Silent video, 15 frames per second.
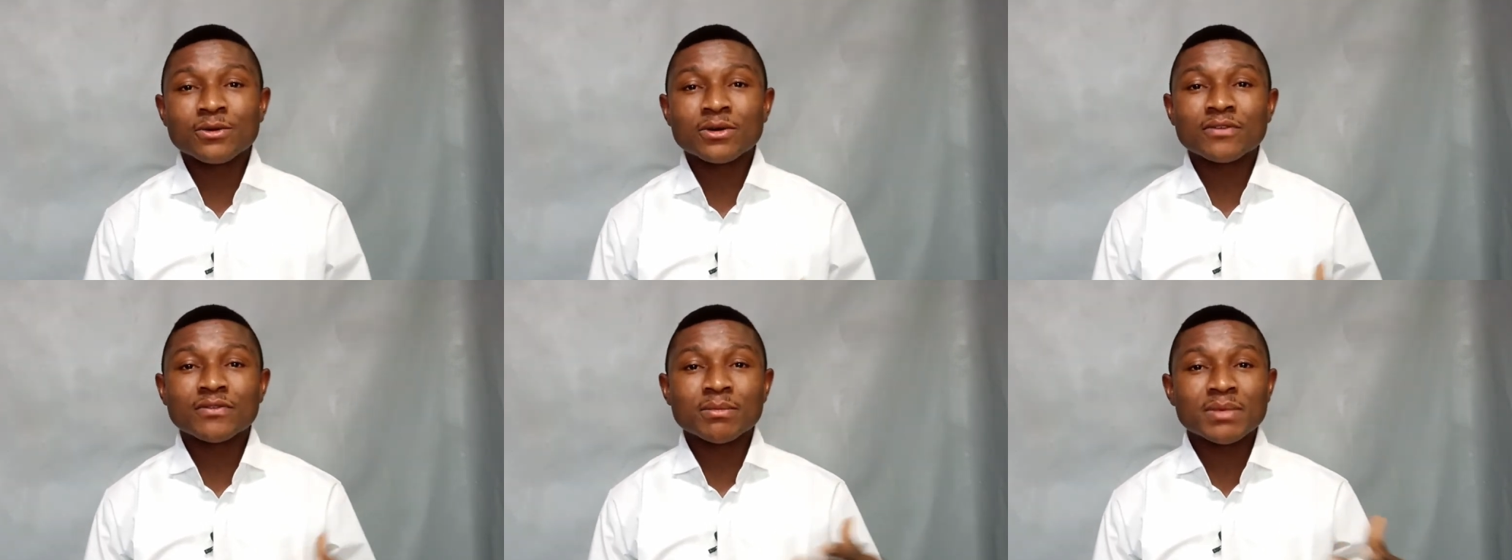
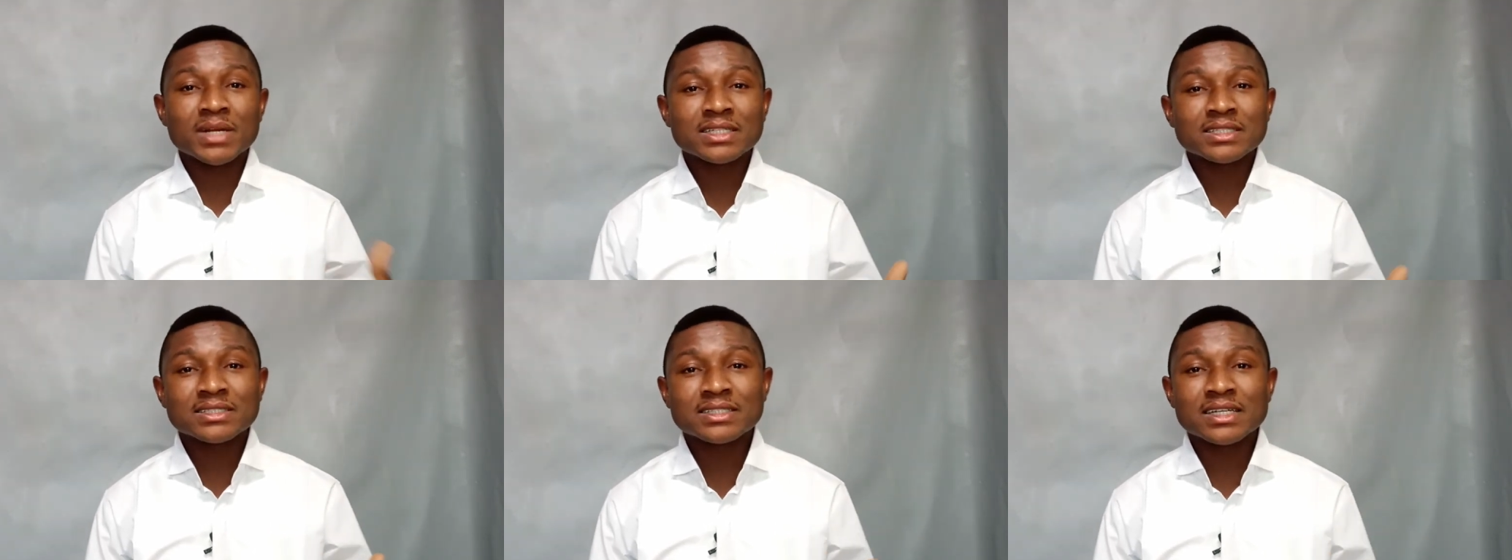One of the
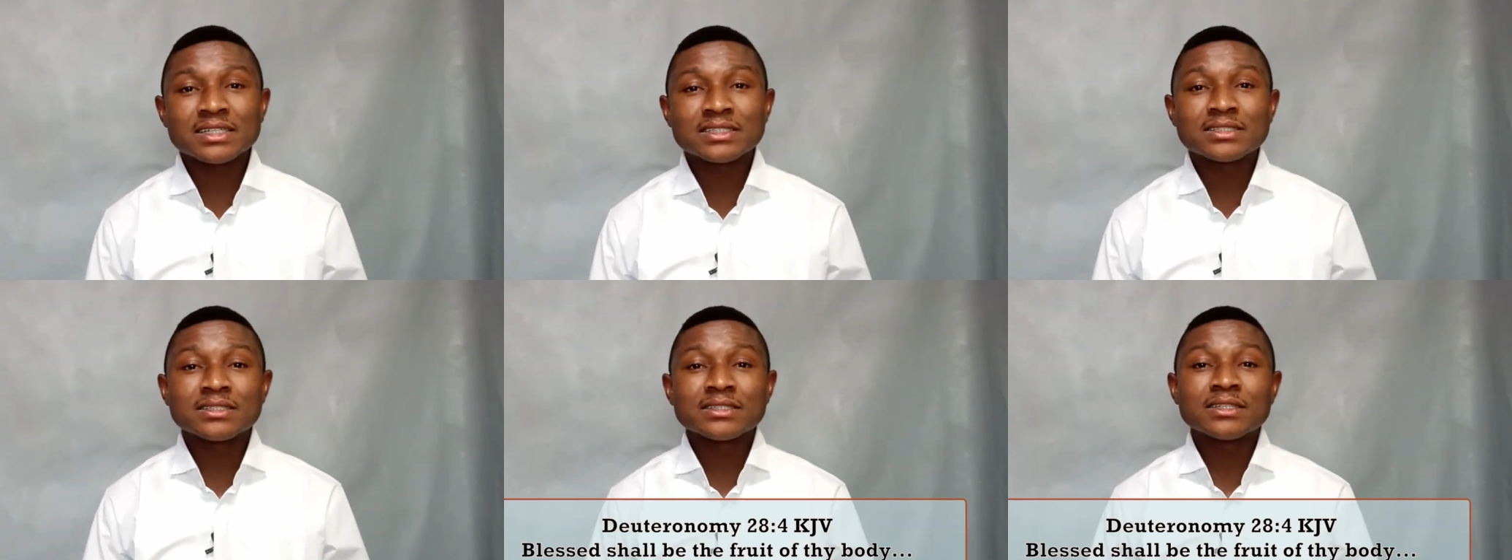blessings
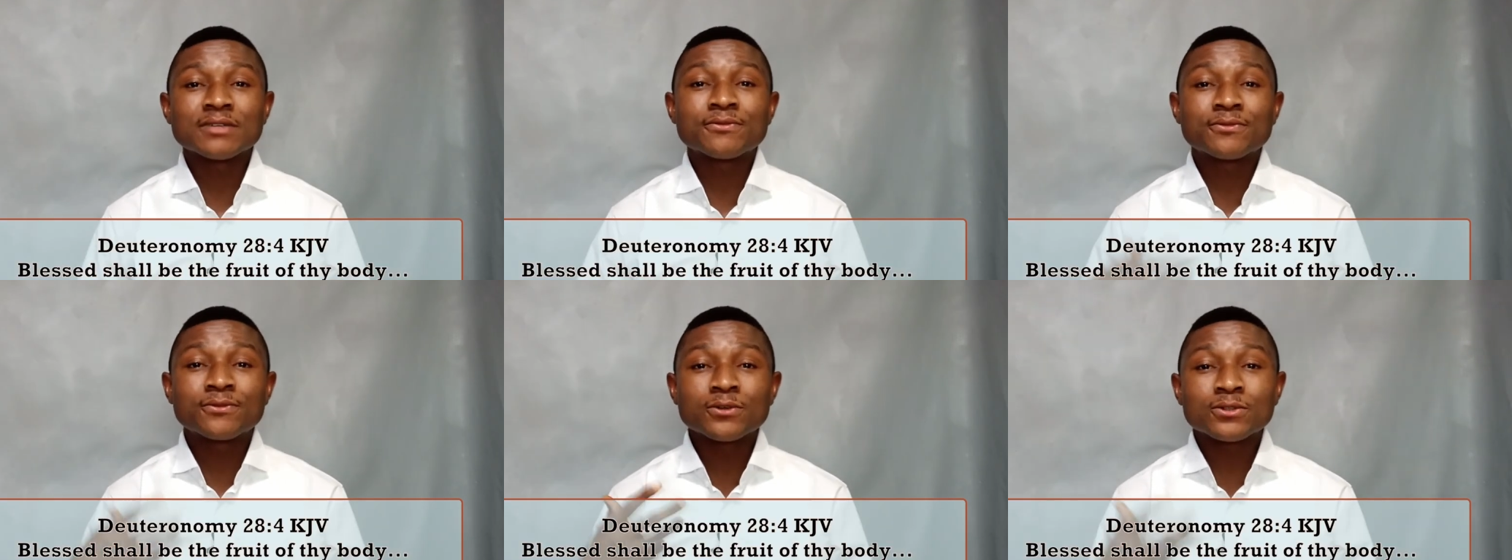says the
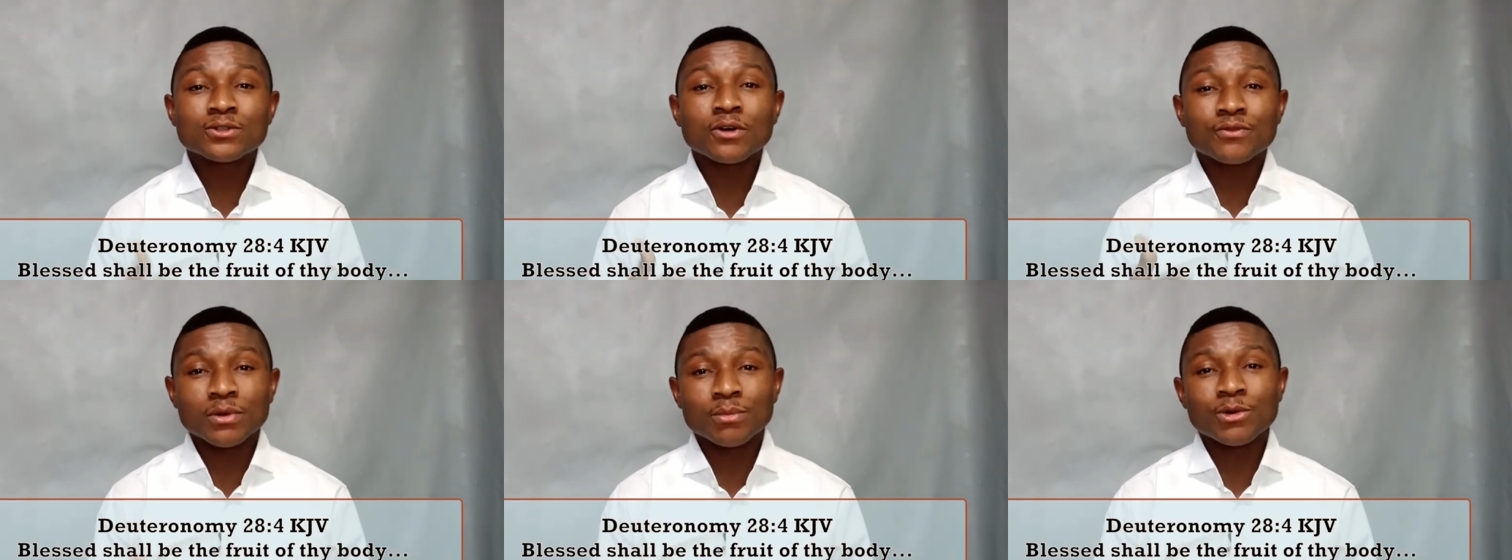fruit
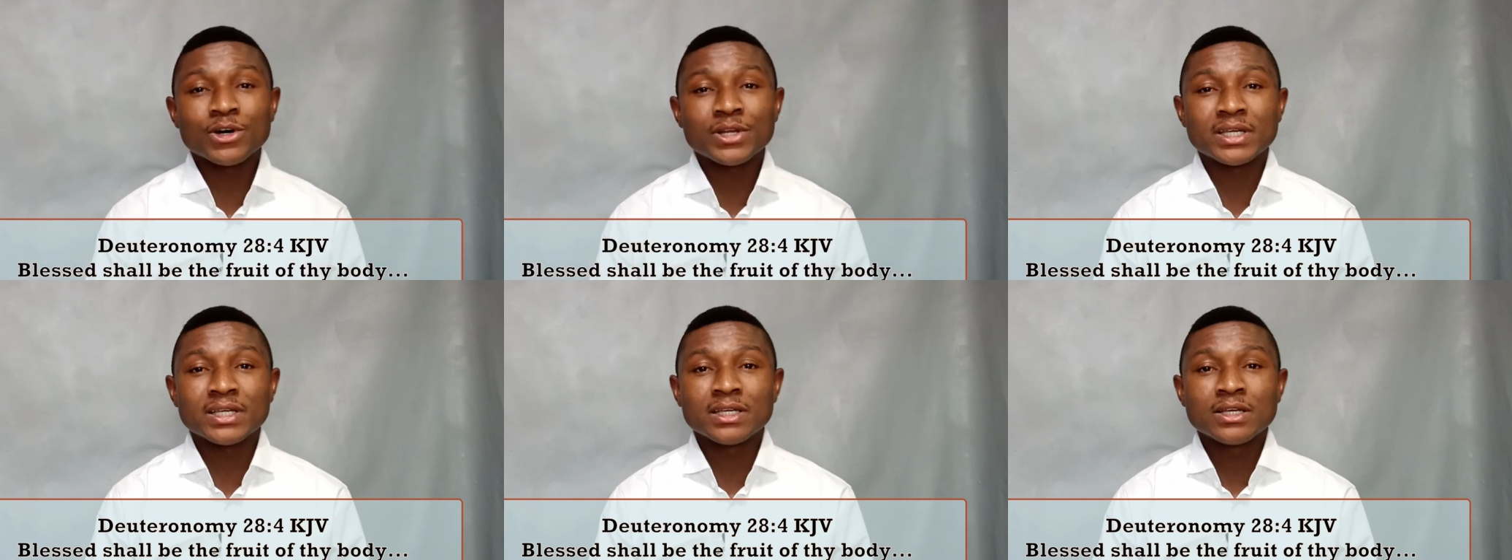of your
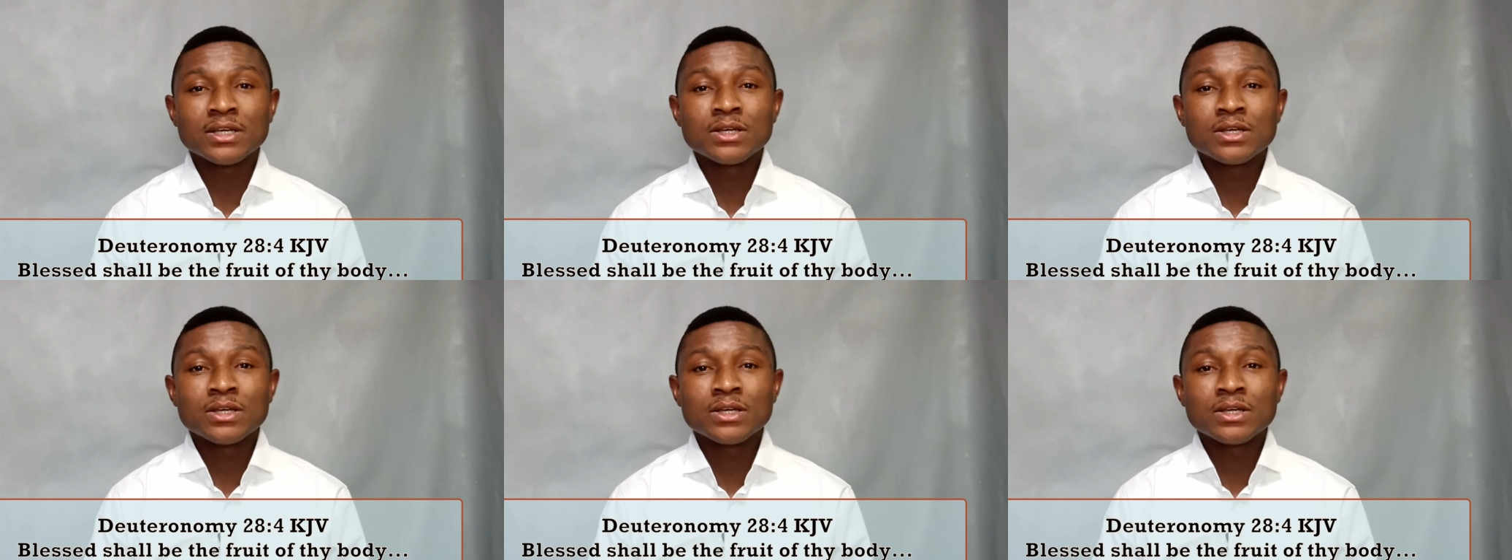body.